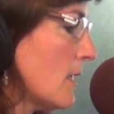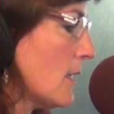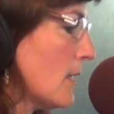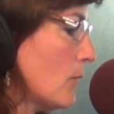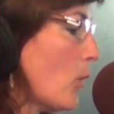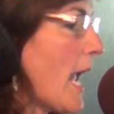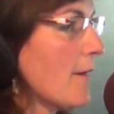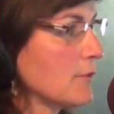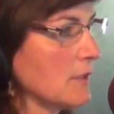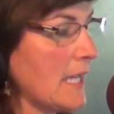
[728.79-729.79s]

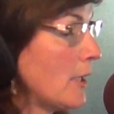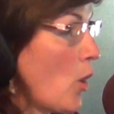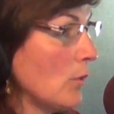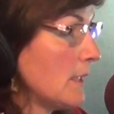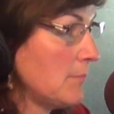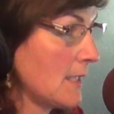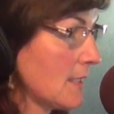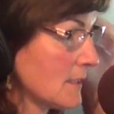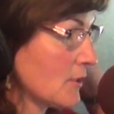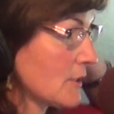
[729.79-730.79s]
and only
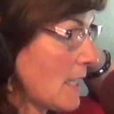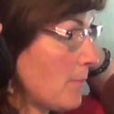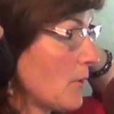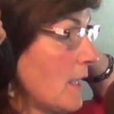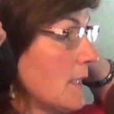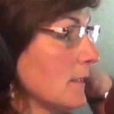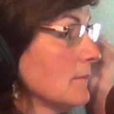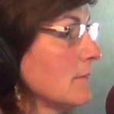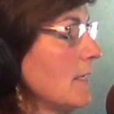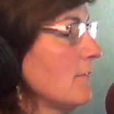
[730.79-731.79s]
because they're separating.
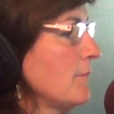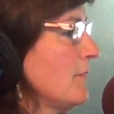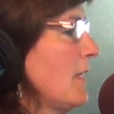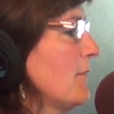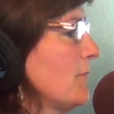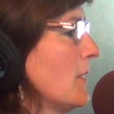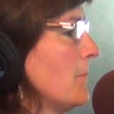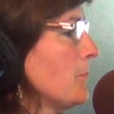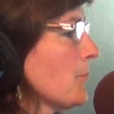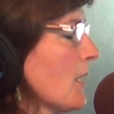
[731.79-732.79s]
They've
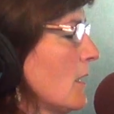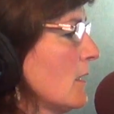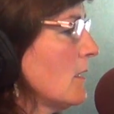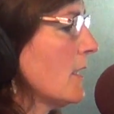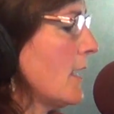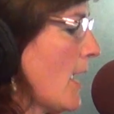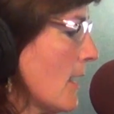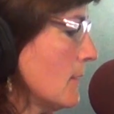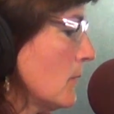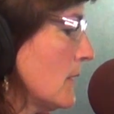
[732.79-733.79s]

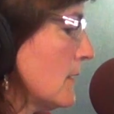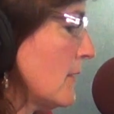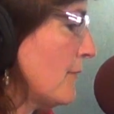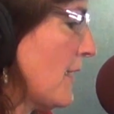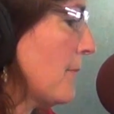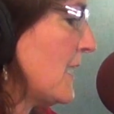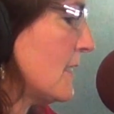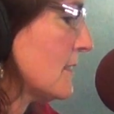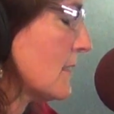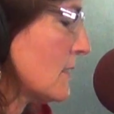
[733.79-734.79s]
again, with the Family
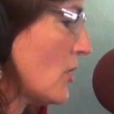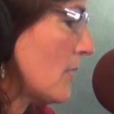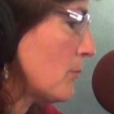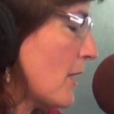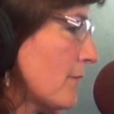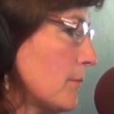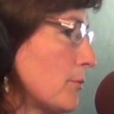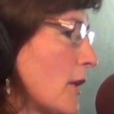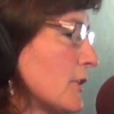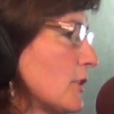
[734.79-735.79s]
Innocence Nonprofit
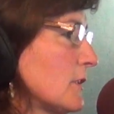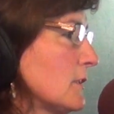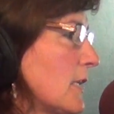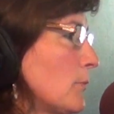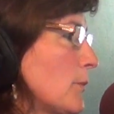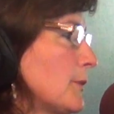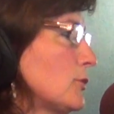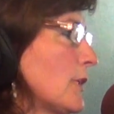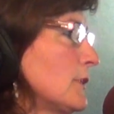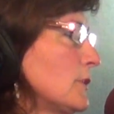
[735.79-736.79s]
Project, Glenn, what we're
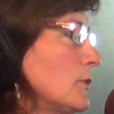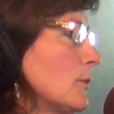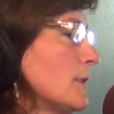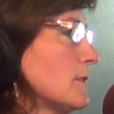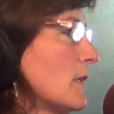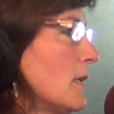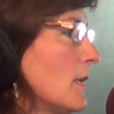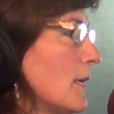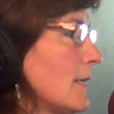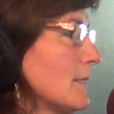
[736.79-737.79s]
trying to do
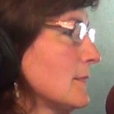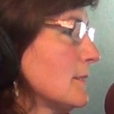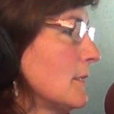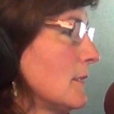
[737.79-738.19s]
is